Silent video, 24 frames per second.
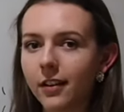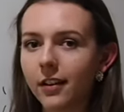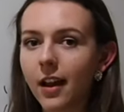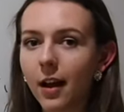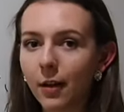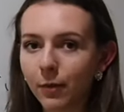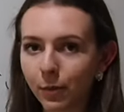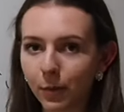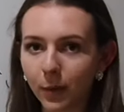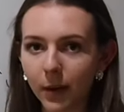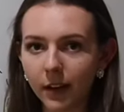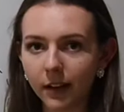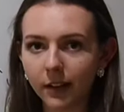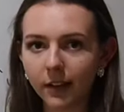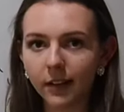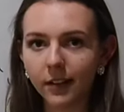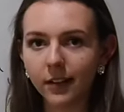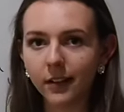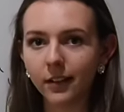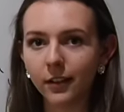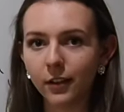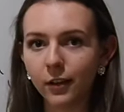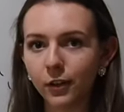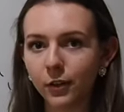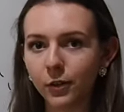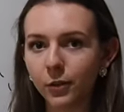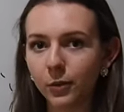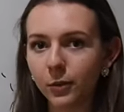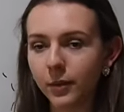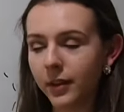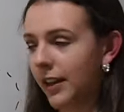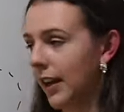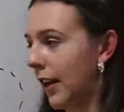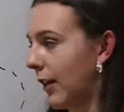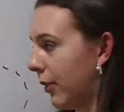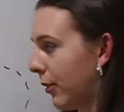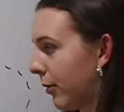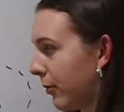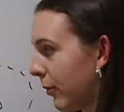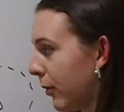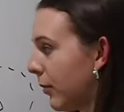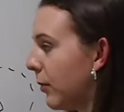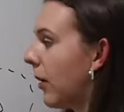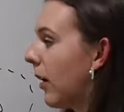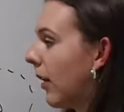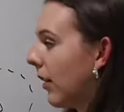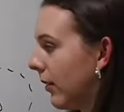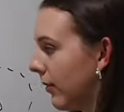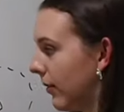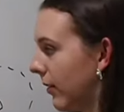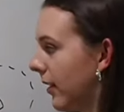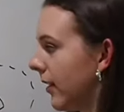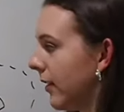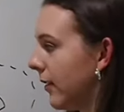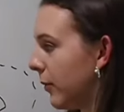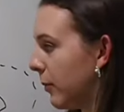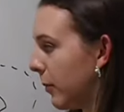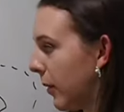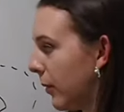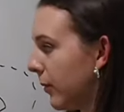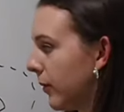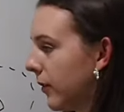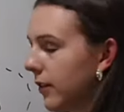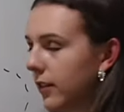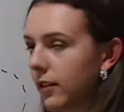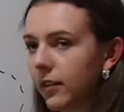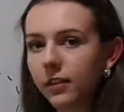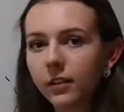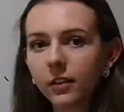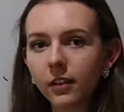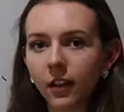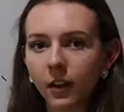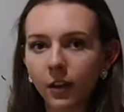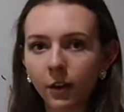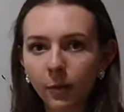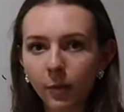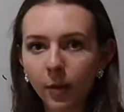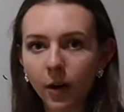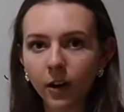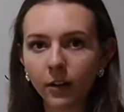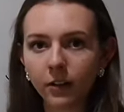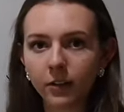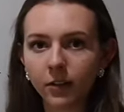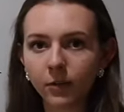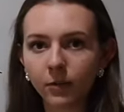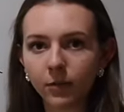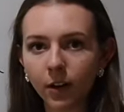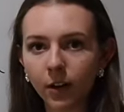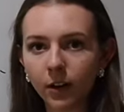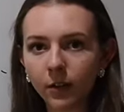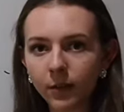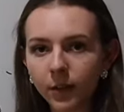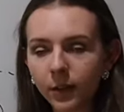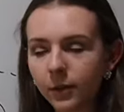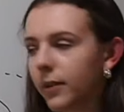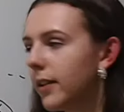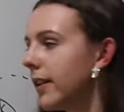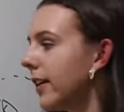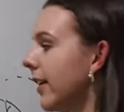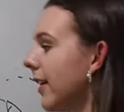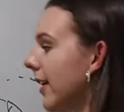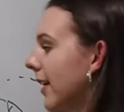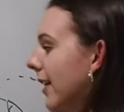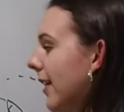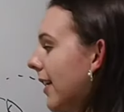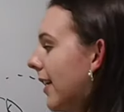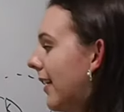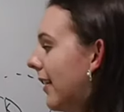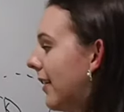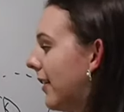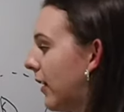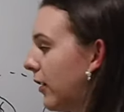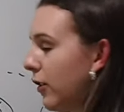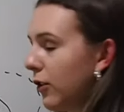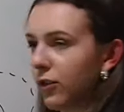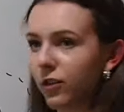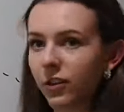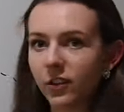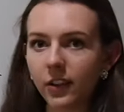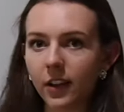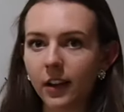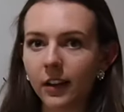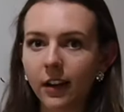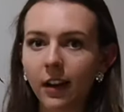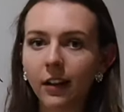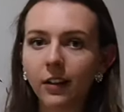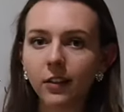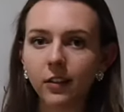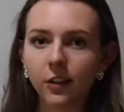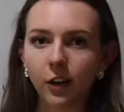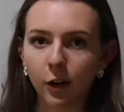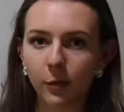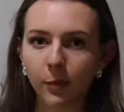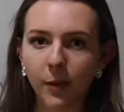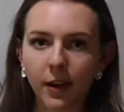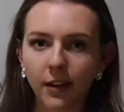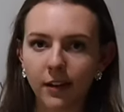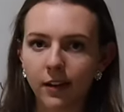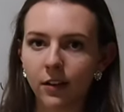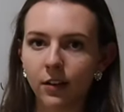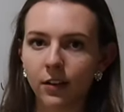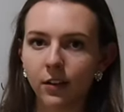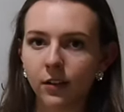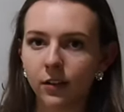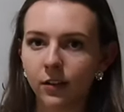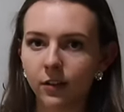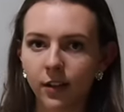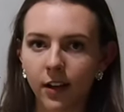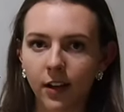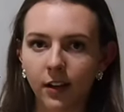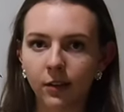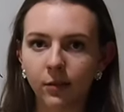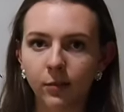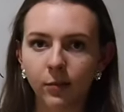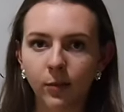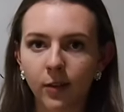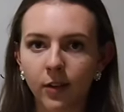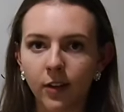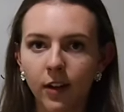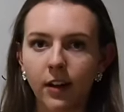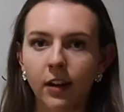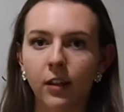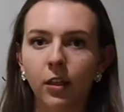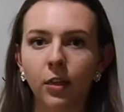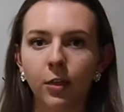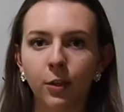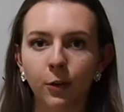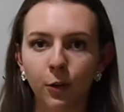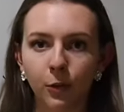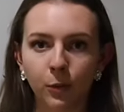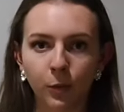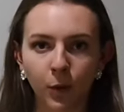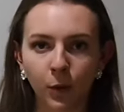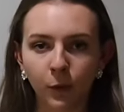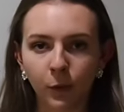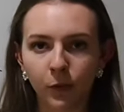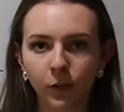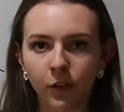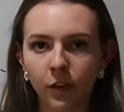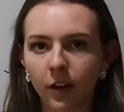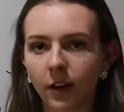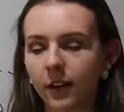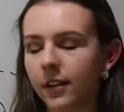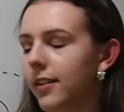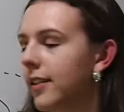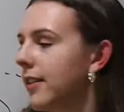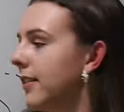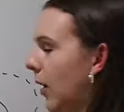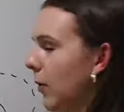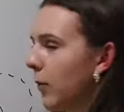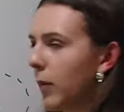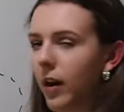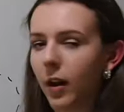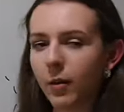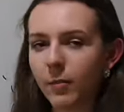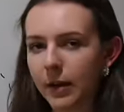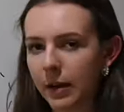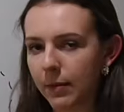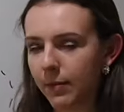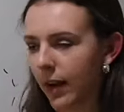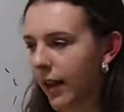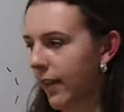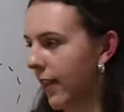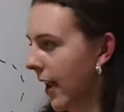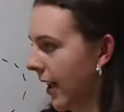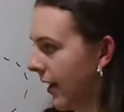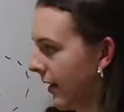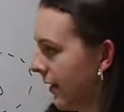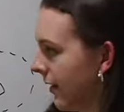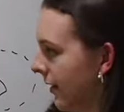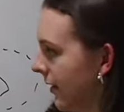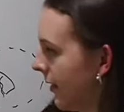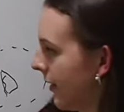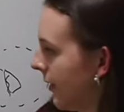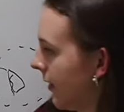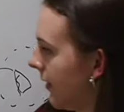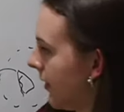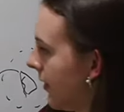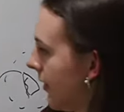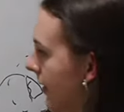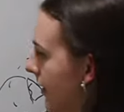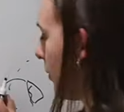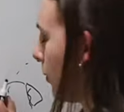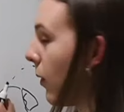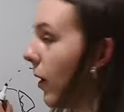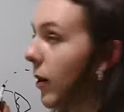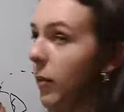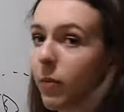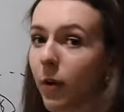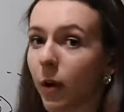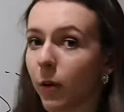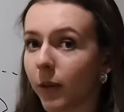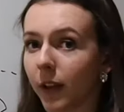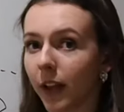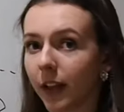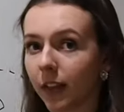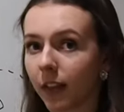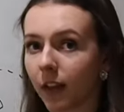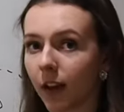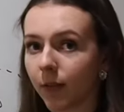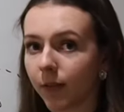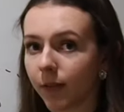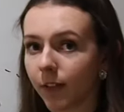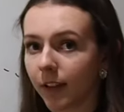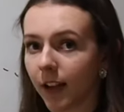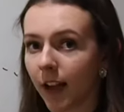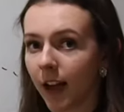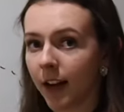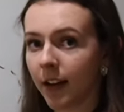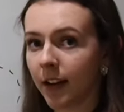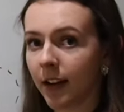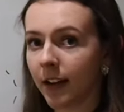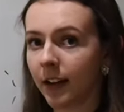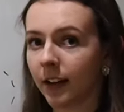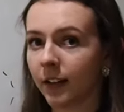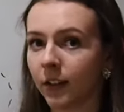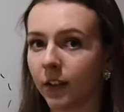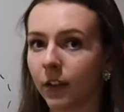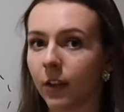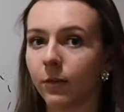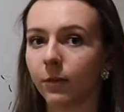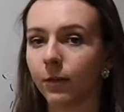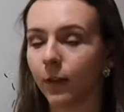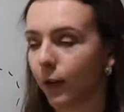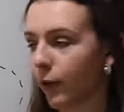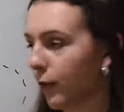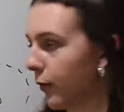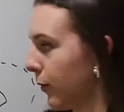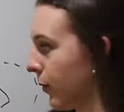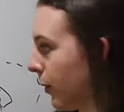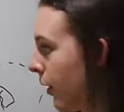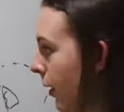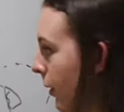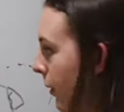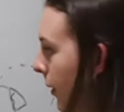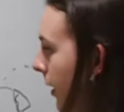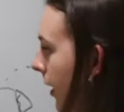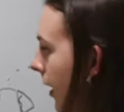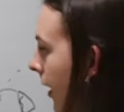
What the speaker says: enough wind to get through all of these boats that are parked in front of you, then you're just going to get stuck back here and you'll get a second, third row start. And what I mean by that is one boat length off the line is the first row,